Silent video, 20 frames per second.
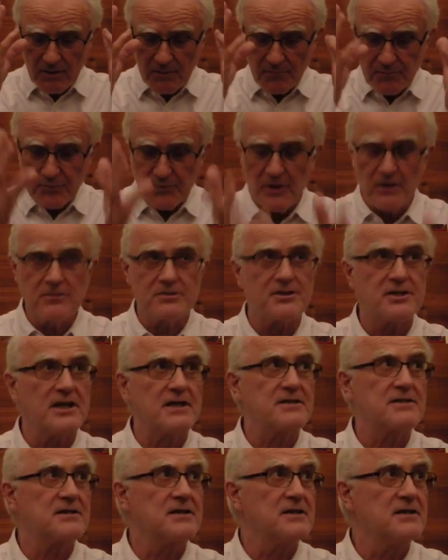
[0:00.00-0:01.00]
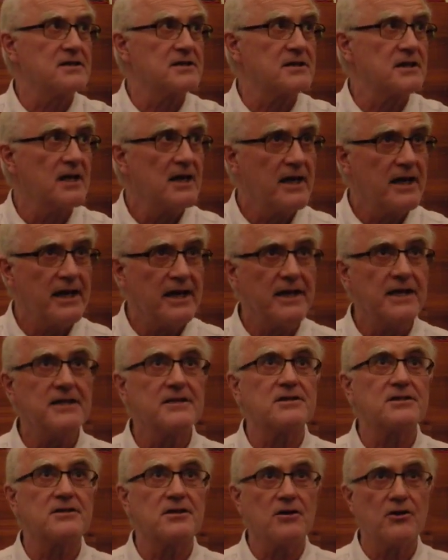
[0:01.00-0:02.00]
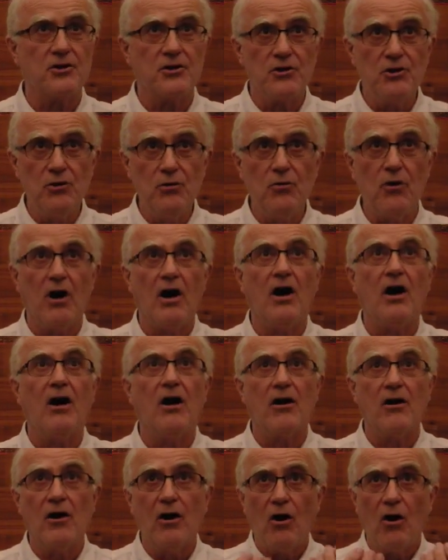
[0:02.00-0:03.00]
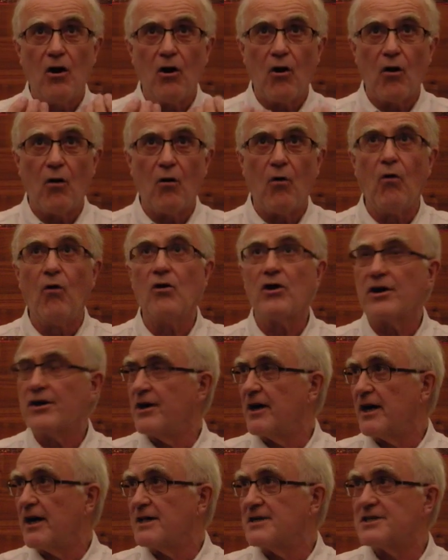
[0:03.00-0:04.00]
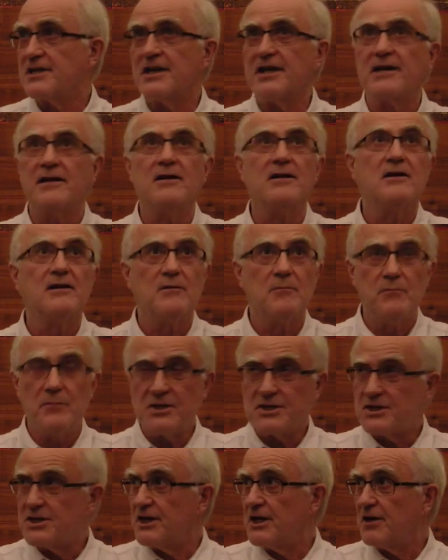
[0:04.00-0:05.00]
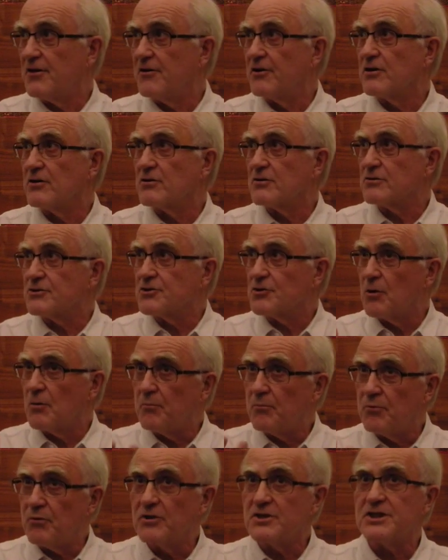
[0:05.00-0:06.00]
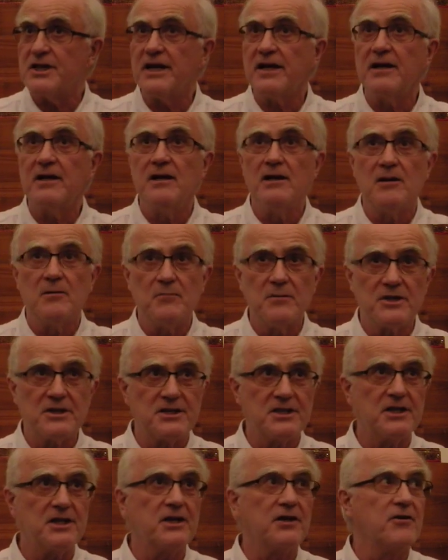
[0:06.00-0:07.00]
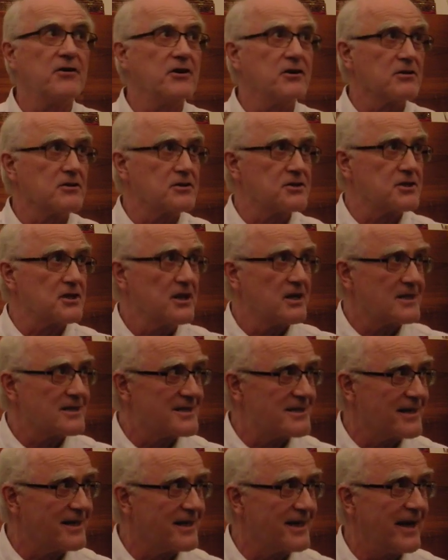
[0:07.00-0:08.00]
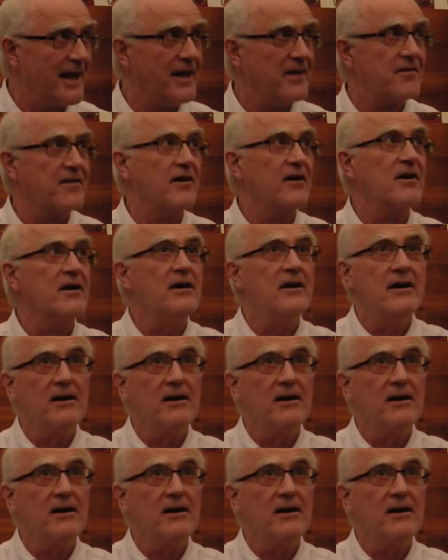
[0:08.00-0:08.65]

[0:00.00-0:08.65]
processes is that you are organising materials, you're putting materials together